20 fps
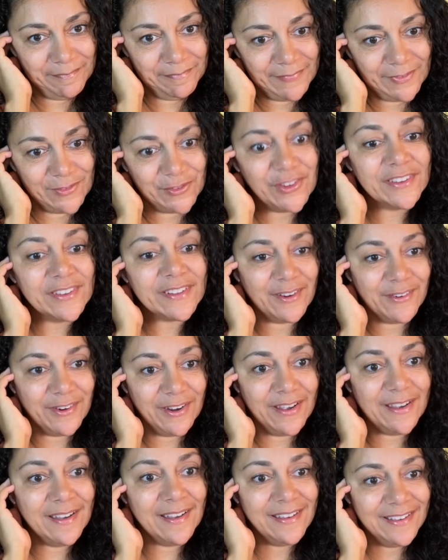She's like,
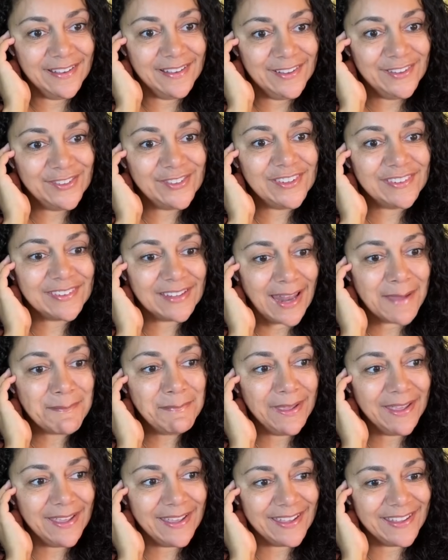uh huh. She said, I
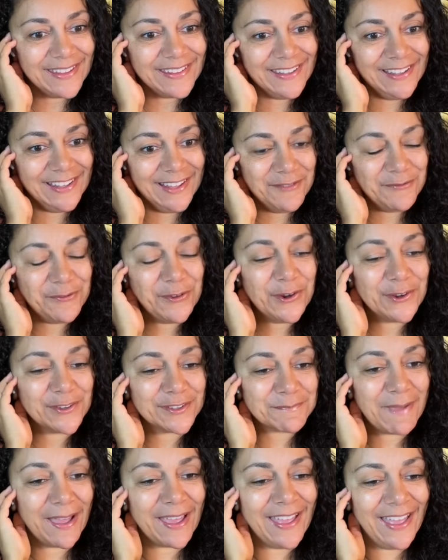bet. Embarrass
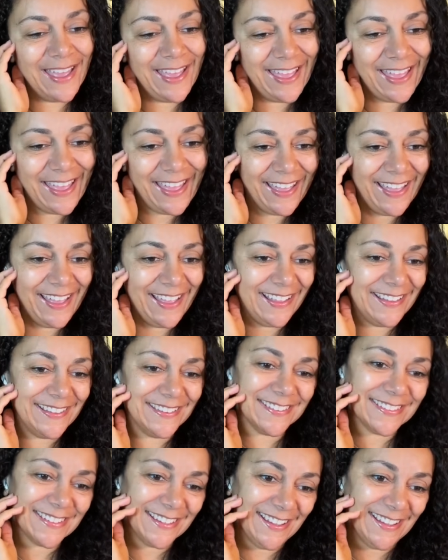my ass.